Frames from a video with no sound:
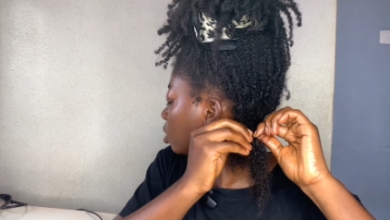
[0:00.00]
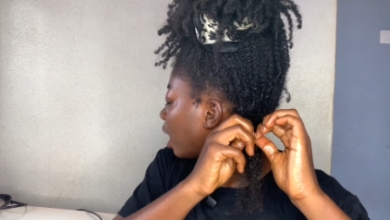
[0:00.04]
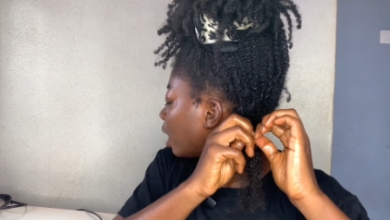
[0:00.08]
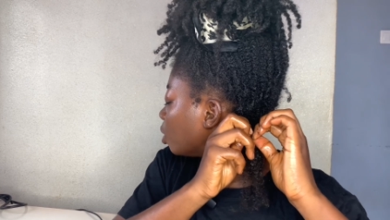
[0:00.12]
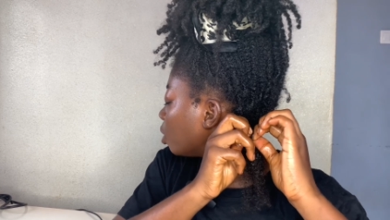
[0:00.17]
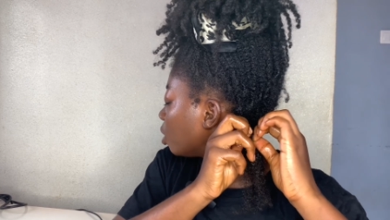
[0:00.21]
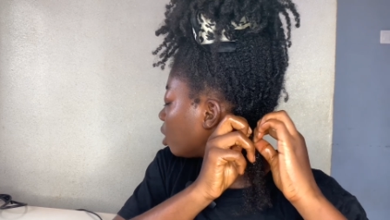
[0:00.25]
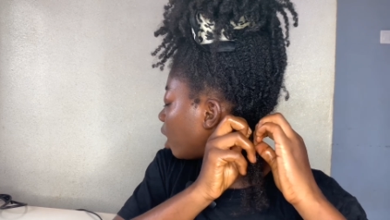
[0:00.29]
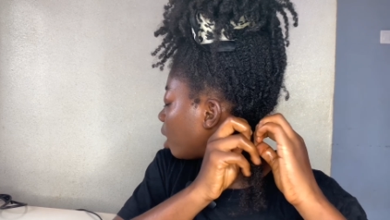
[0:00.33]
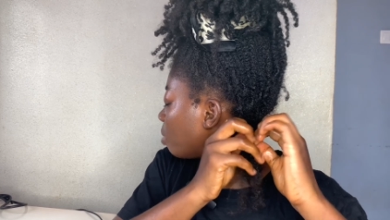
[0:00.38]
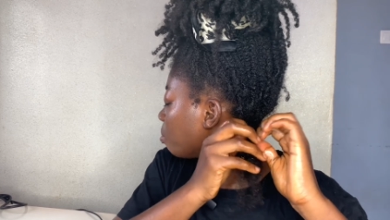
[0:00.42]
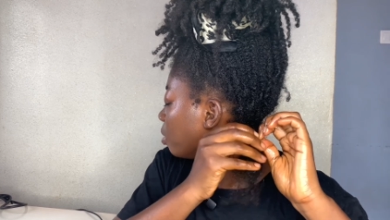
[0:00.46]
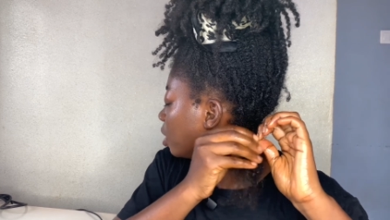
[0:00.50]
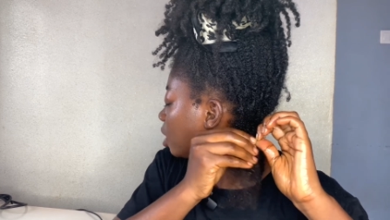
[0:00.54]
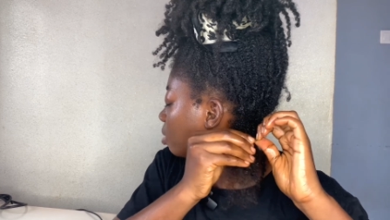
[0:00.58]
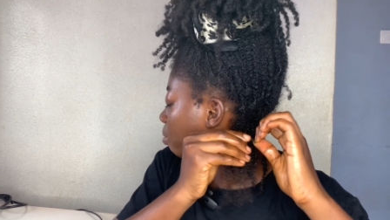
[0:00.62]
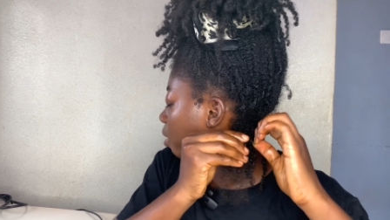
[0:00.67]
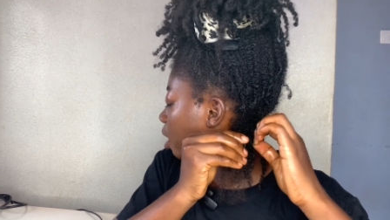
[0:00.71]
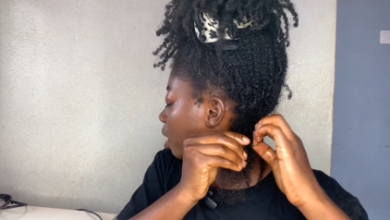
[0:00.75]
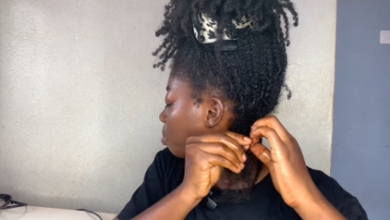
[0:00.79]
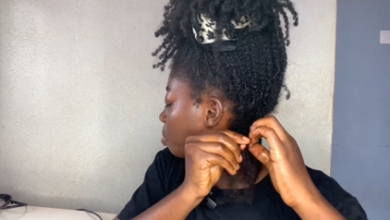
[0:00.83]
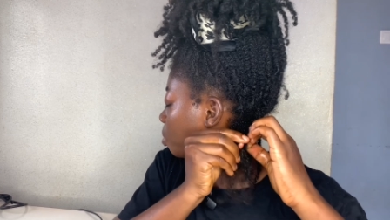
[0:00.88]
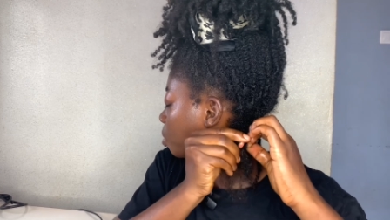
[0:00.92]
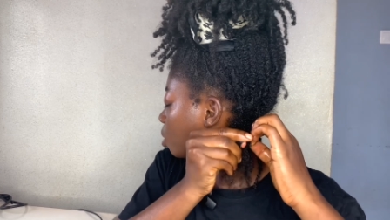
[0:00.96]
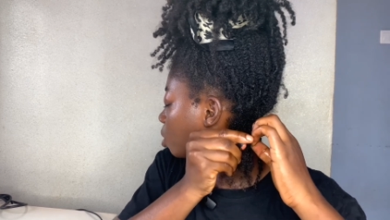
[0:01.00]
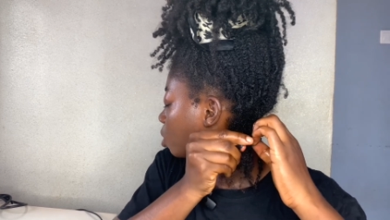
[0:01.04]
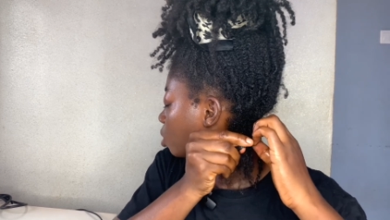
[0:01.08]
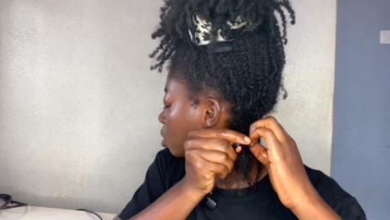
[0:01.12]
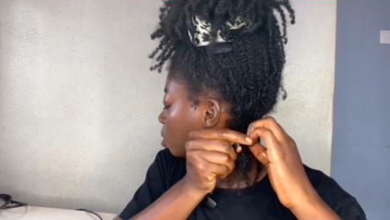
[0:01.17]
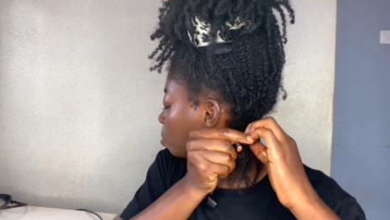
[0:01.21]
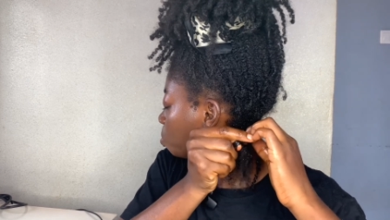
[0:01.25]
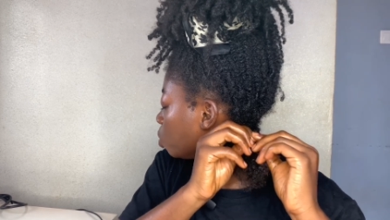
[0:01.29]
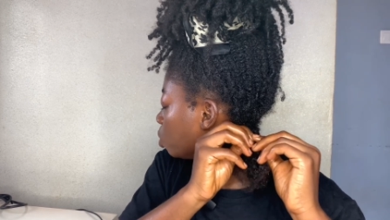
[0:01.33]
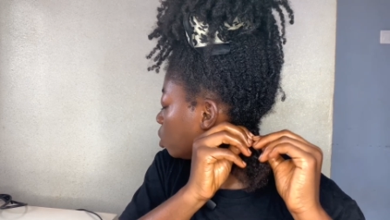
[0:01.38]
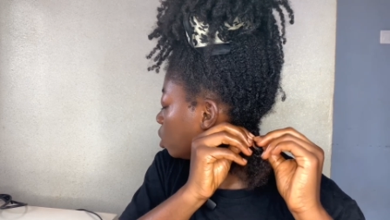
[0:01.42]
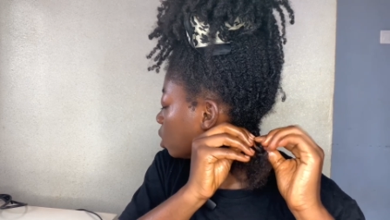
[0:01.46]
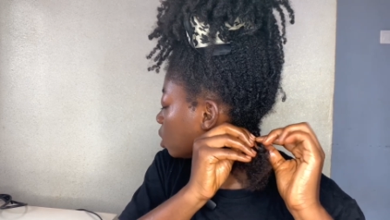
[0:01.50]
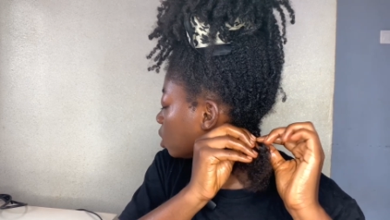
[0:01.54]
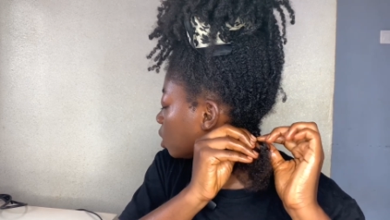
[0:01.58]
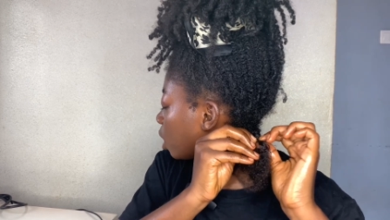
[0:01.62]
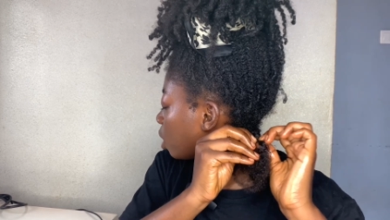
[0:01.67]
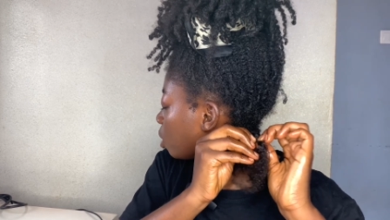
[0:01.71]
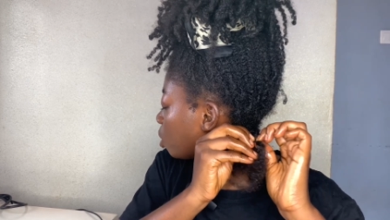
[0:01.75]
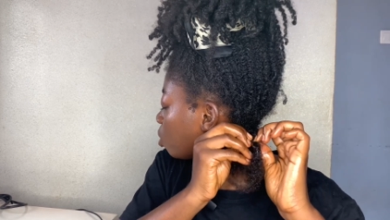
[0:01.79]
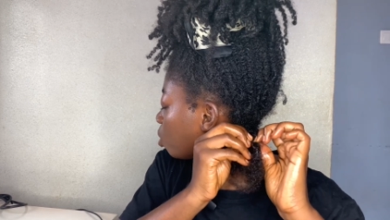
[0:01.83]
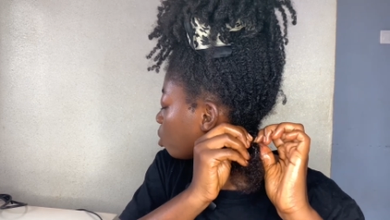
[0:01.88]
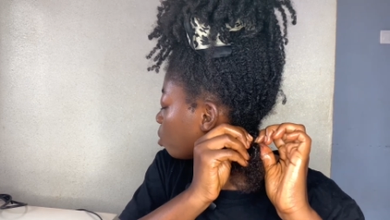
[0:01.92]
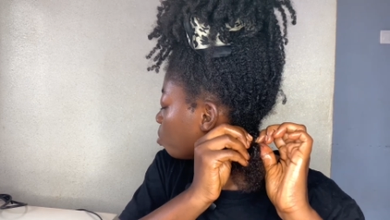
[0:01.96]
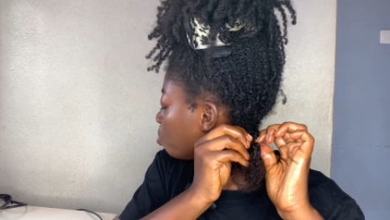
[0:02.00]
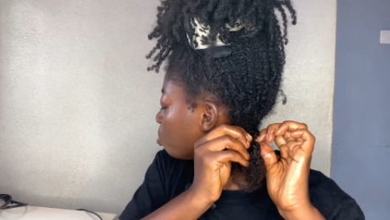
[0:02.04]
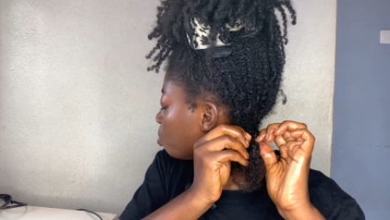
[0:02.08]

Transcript: I don't like braiding my hair because to detangle